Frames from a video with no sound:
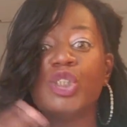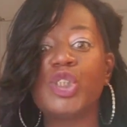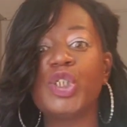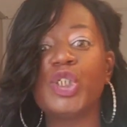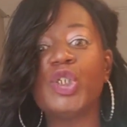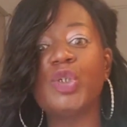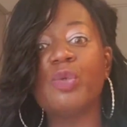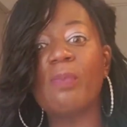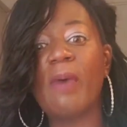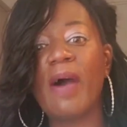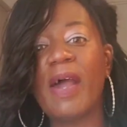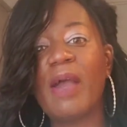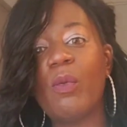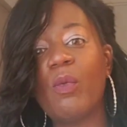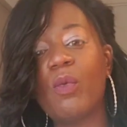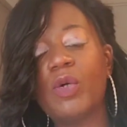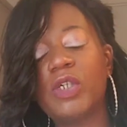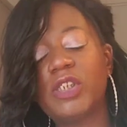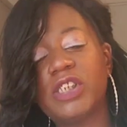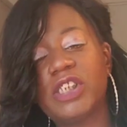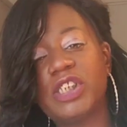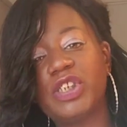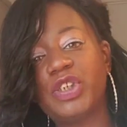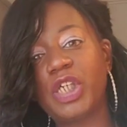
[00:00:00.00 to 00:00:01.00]
So you might
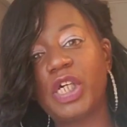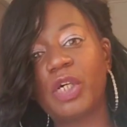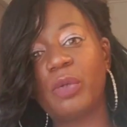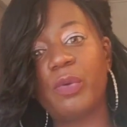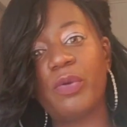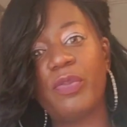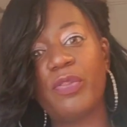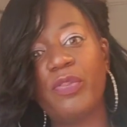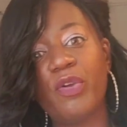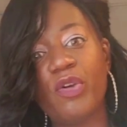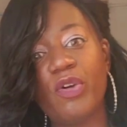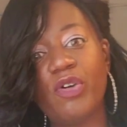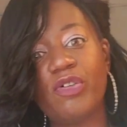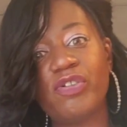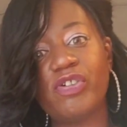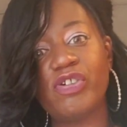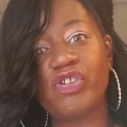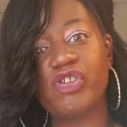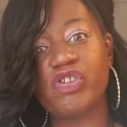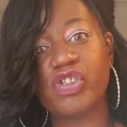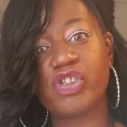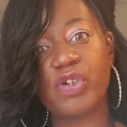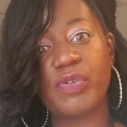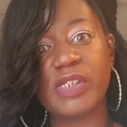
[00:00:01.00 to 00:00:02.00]
want to check with your
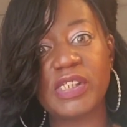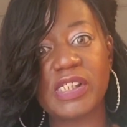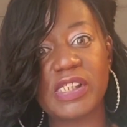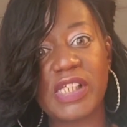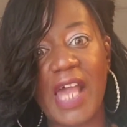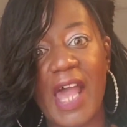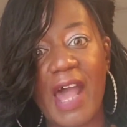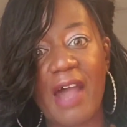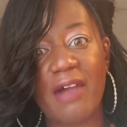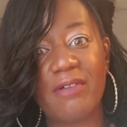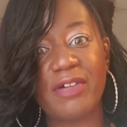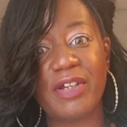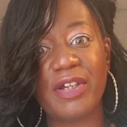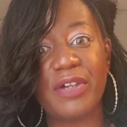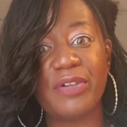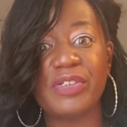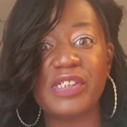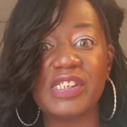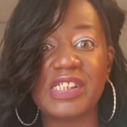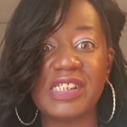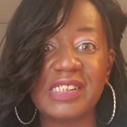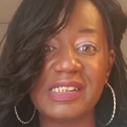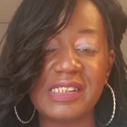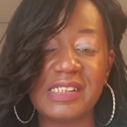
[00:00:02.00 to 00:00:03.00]
insurance
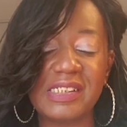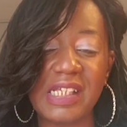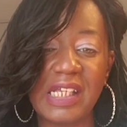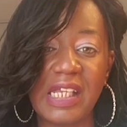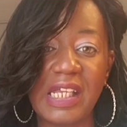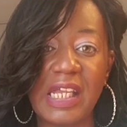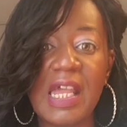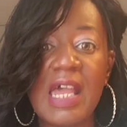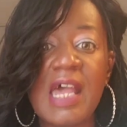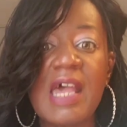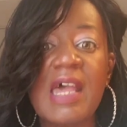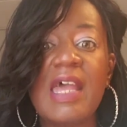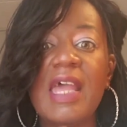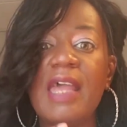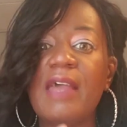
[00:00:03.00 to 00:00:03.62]
carrier to see